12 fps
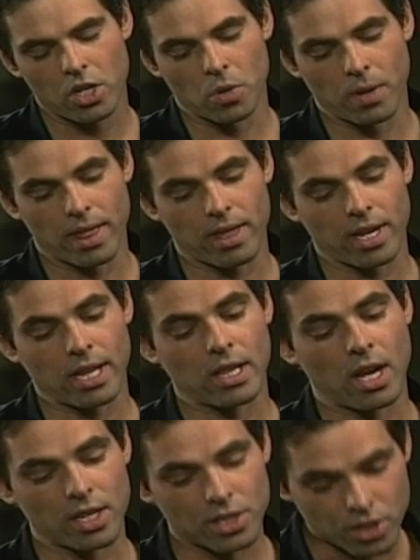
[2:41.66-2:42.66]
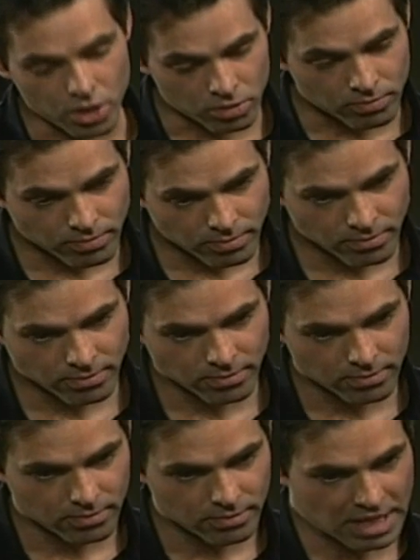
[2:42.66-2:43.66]
You know what? I thought I lost you,
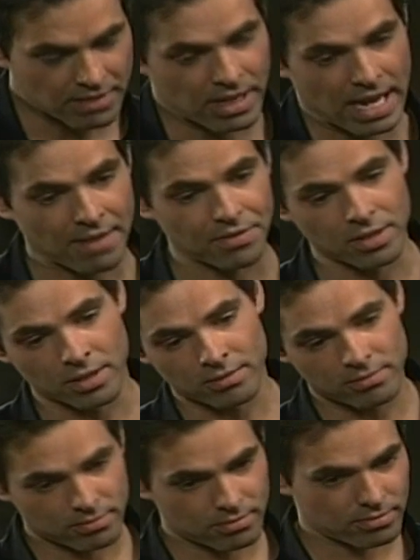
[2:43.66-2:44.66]
even after